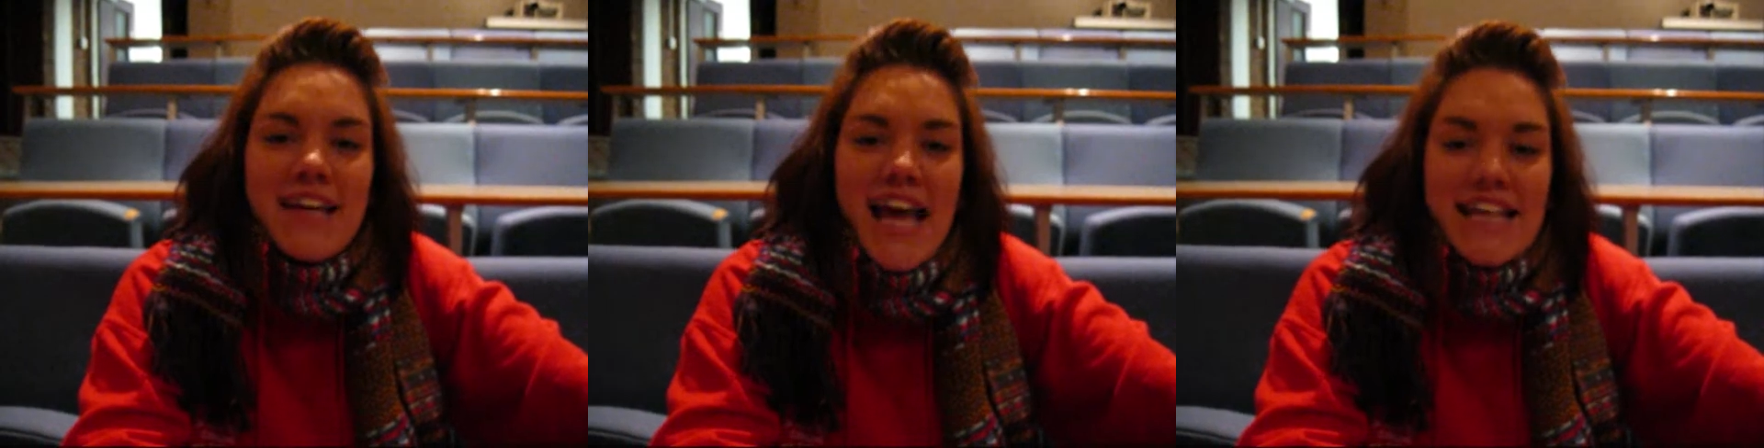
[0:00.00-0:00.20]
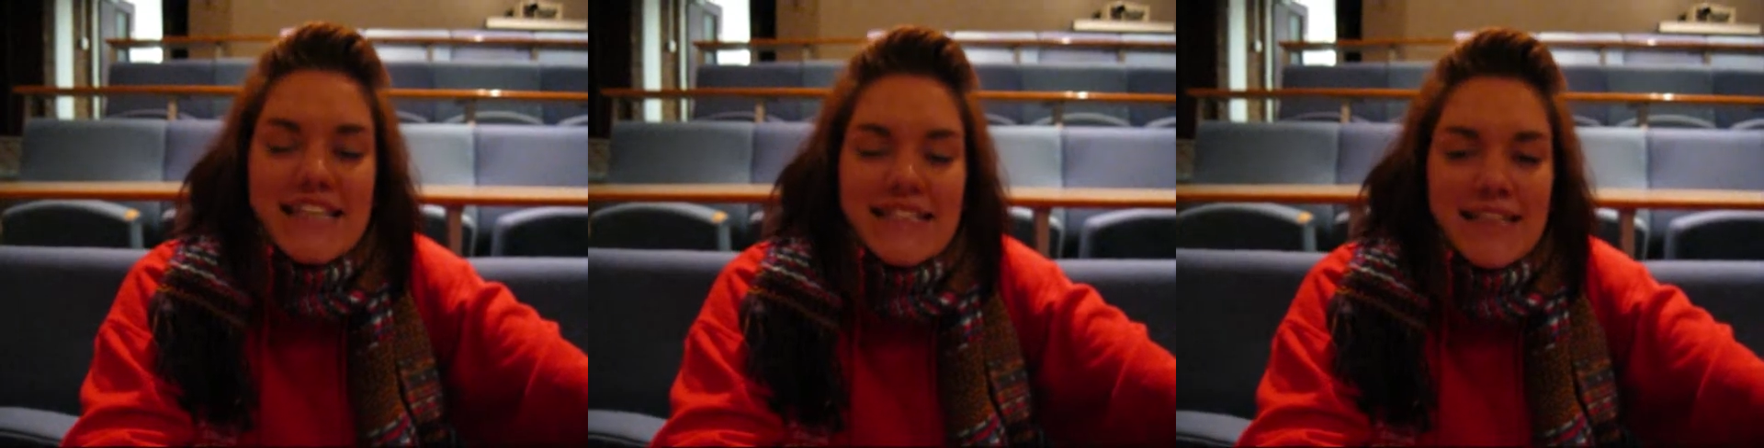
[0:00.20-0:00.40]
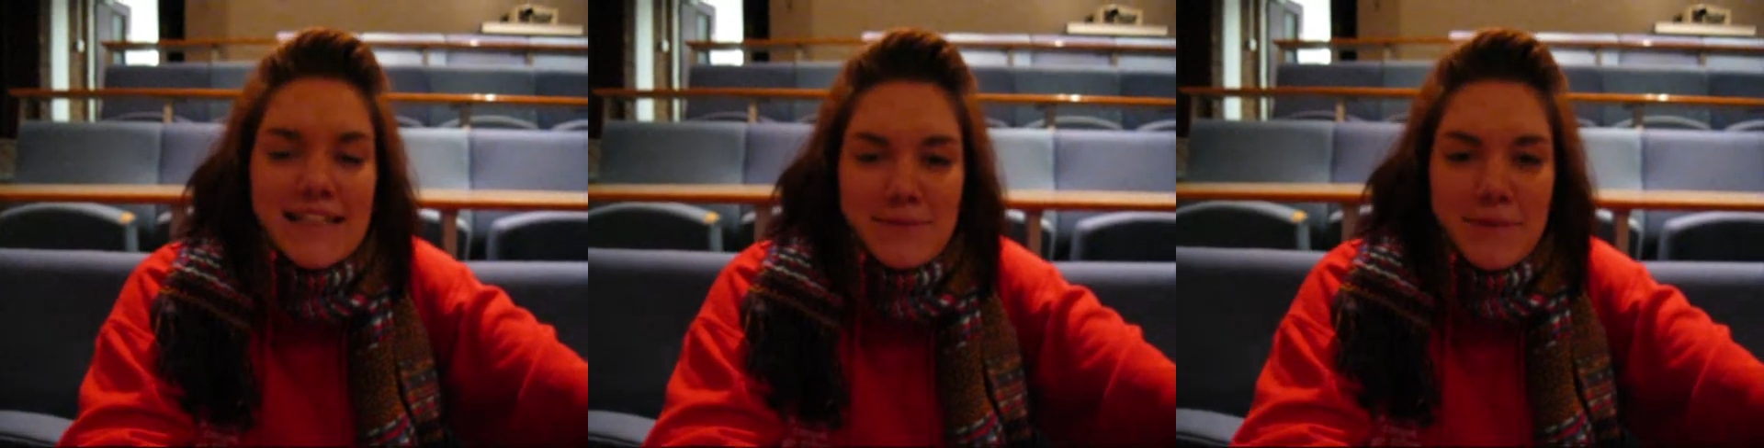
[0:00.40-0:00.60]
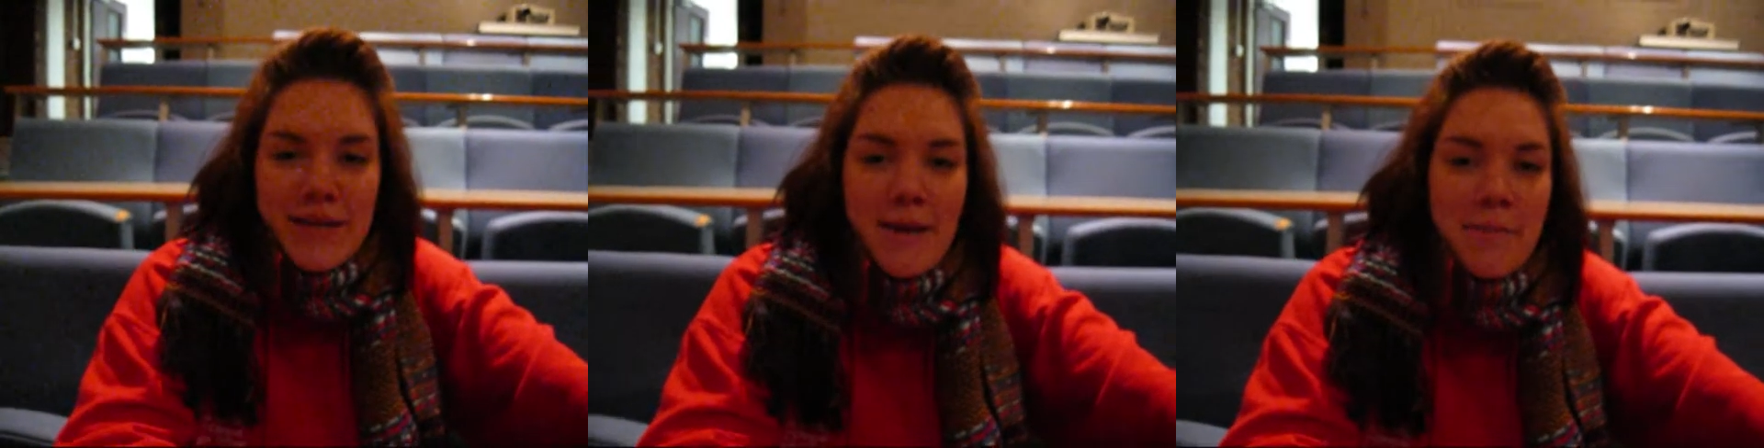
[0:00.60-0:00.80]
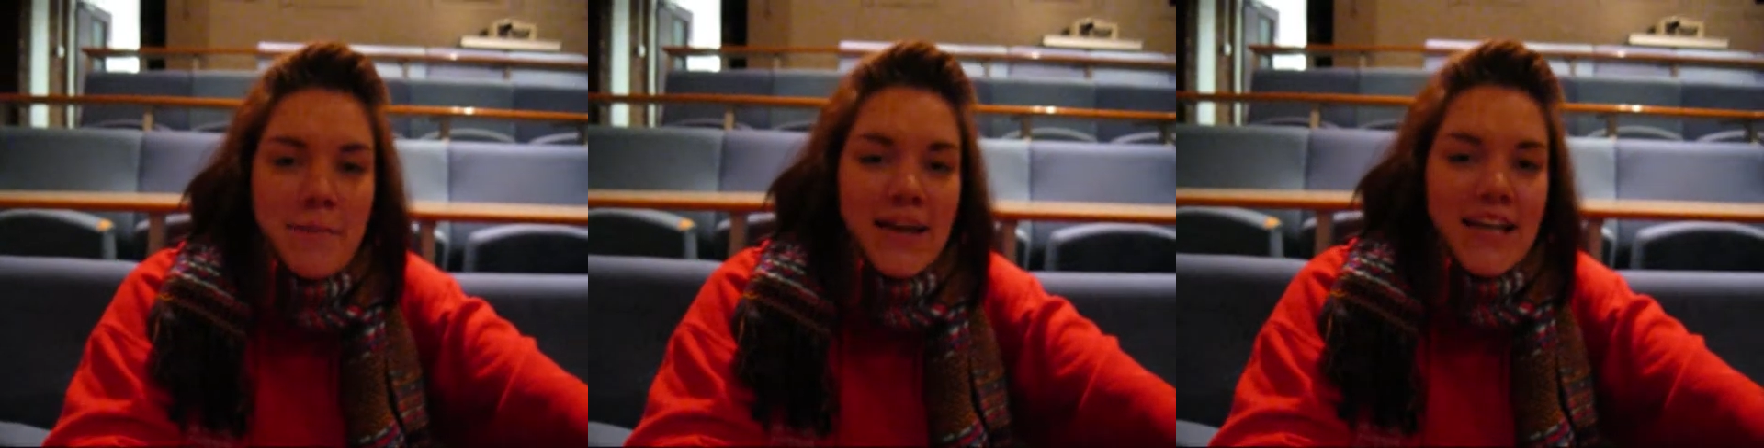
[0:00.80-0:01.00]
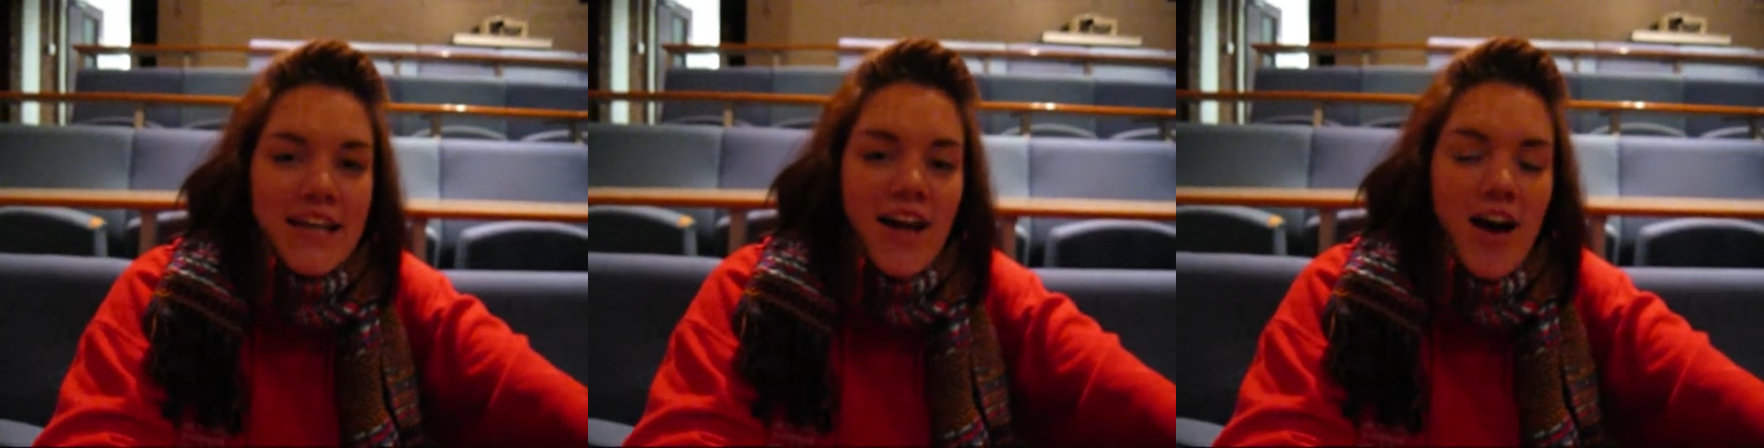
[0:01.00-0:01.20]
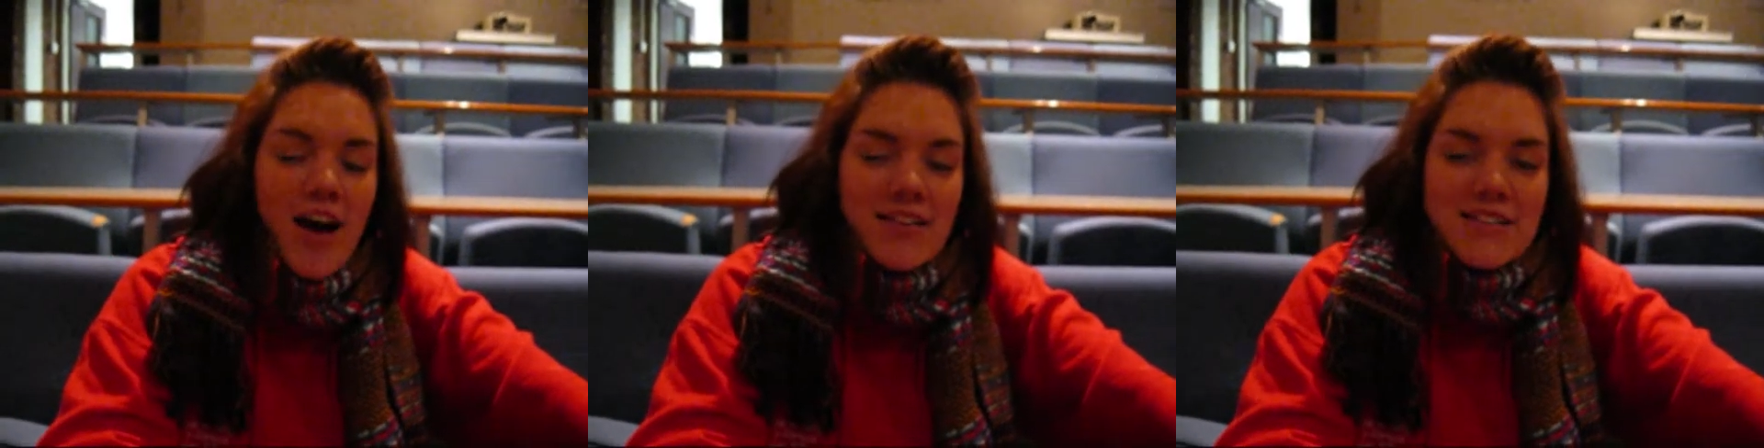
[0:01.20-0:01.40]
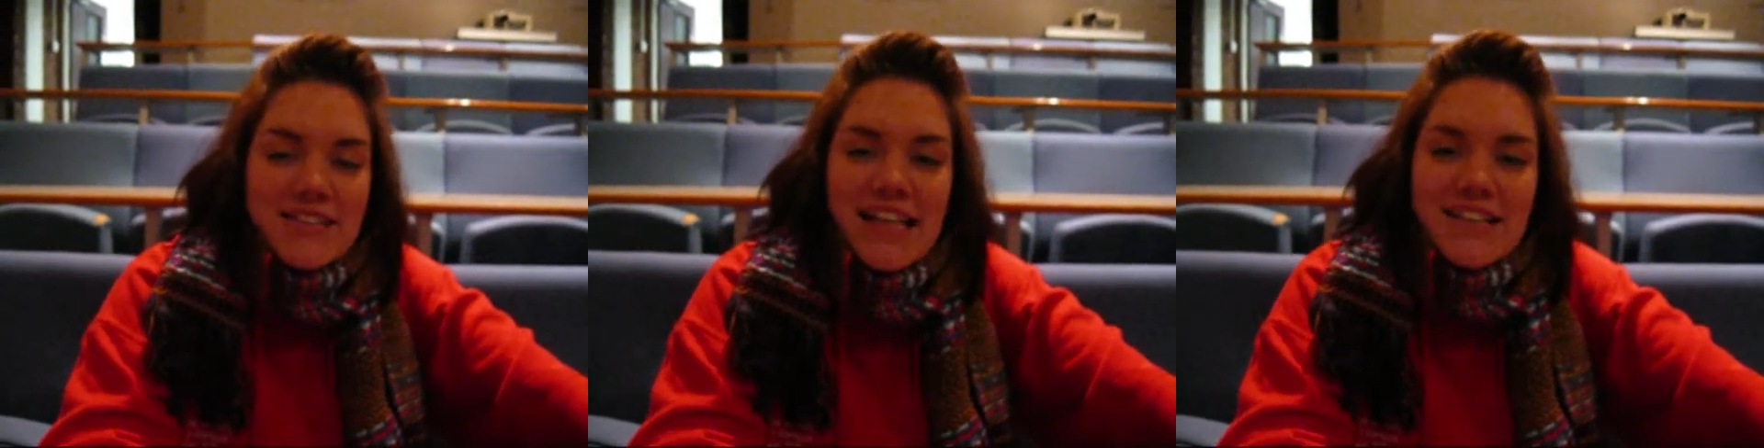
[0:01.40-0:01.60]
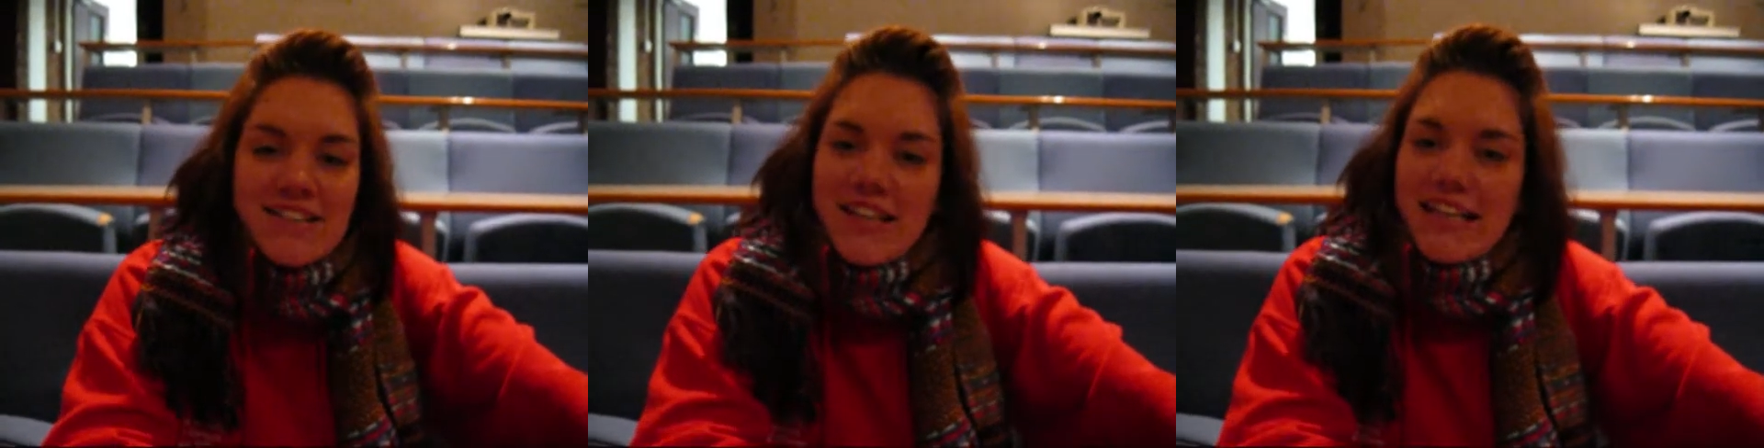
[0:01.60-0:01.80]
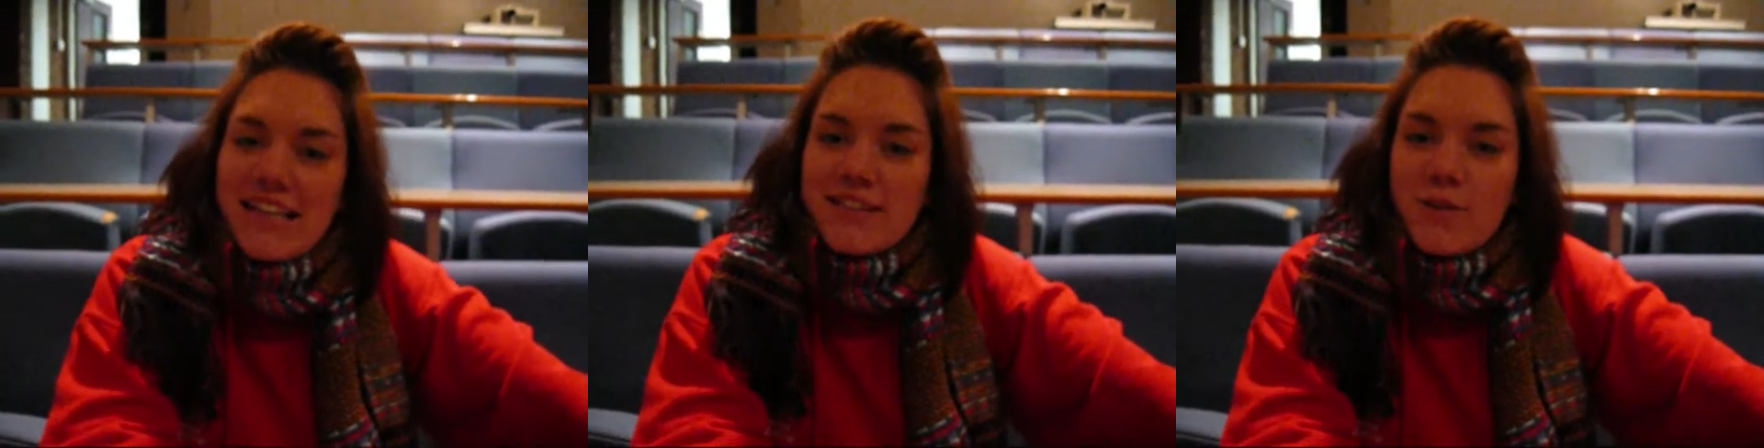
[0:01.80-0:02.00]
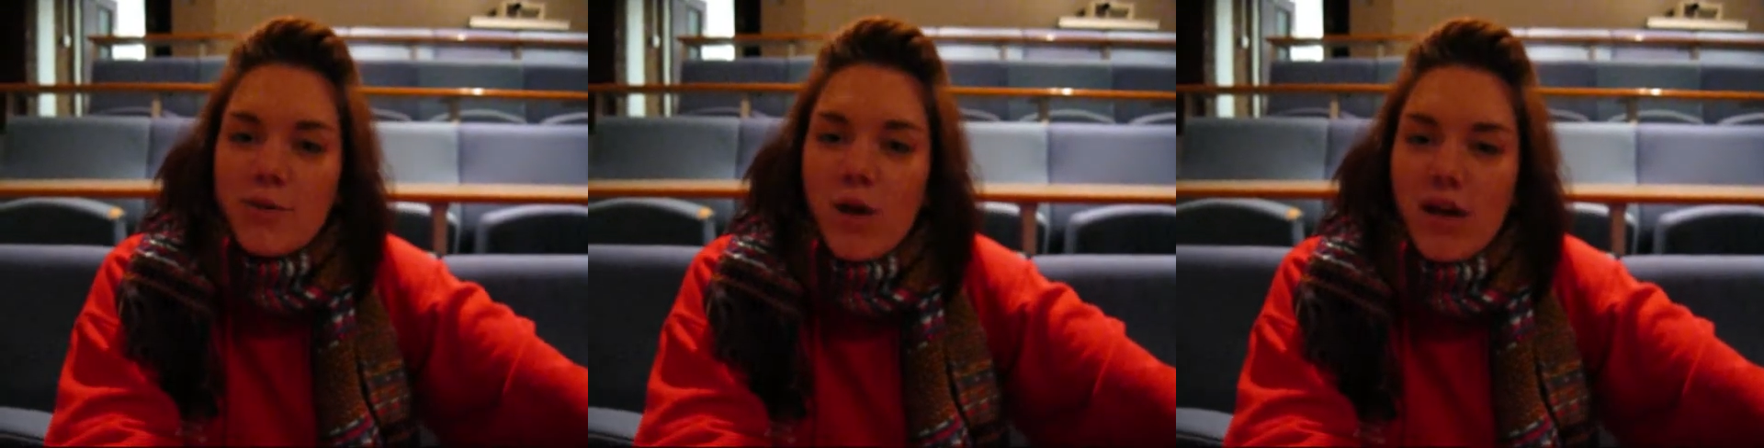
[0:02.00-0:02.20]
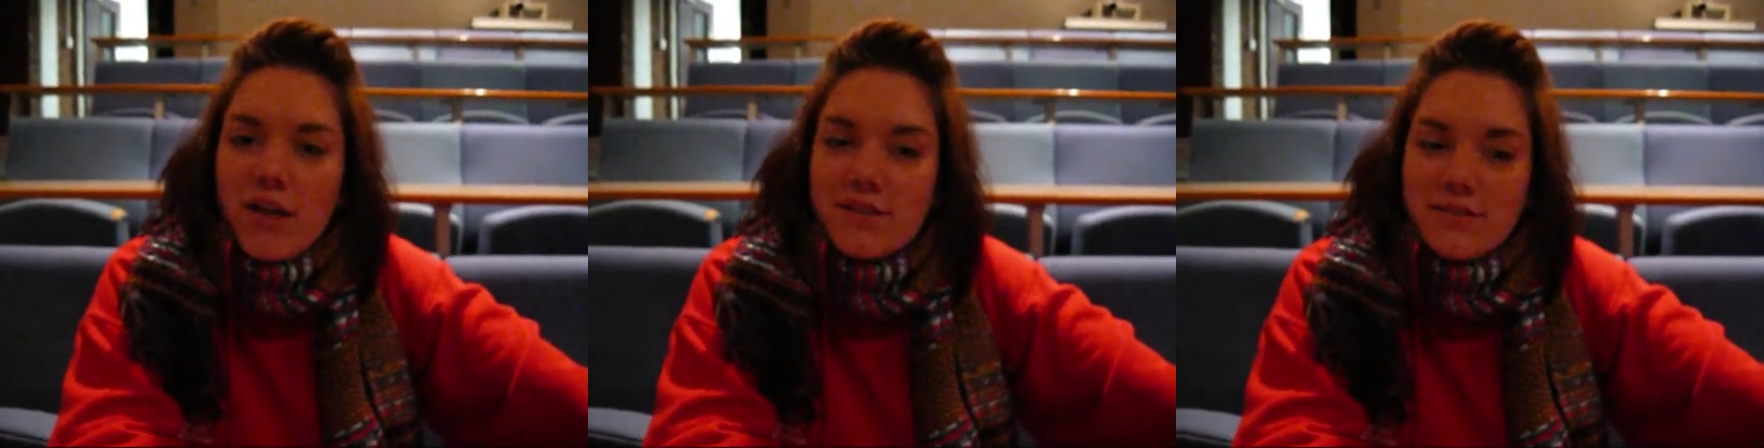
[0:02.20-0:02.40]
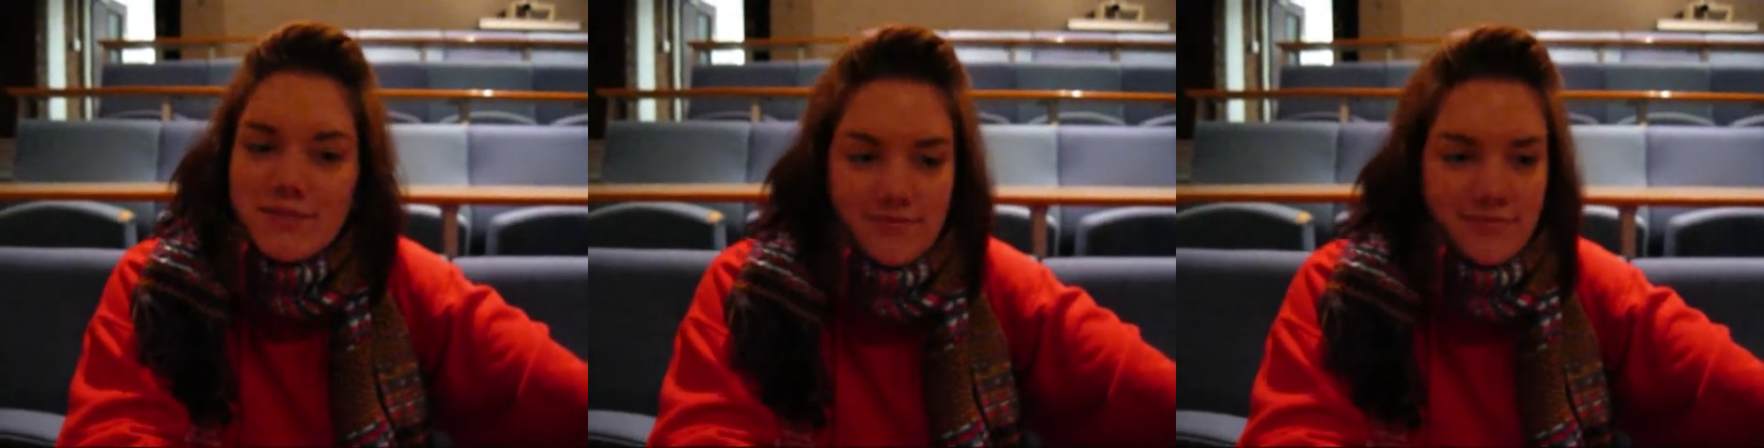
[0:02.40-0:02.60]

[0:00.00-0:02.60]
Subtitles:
at 6 p.m. in Arts Lecture Theatre 1.